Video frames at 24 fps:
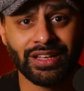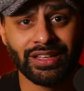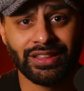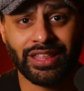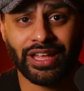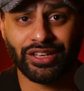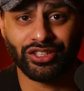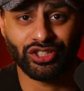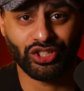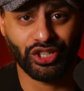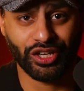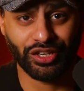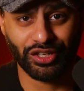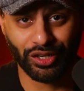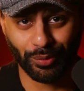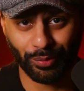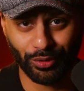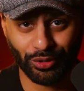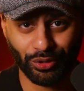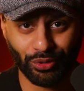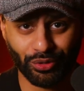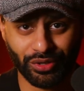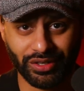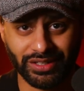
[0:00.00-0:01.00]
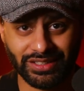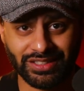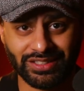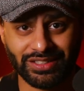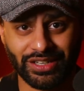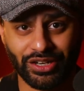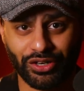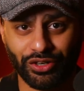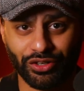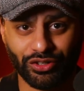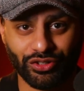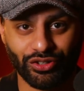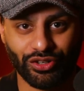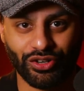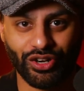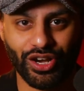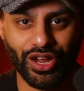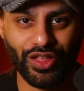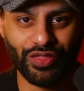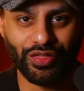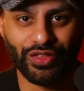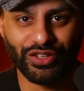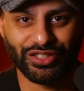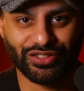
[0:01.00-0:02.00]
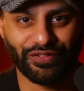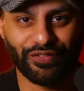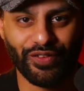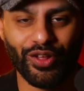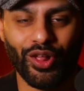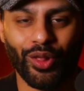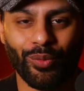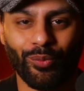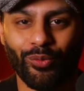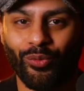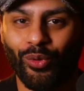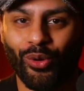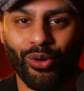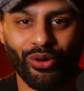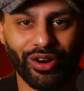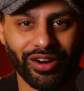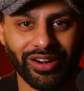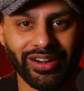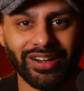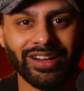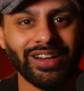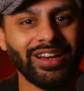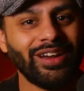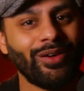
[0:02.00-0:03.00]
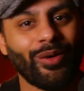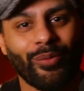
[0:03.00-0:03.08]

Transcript: that Jacob Elordi's character in this film wore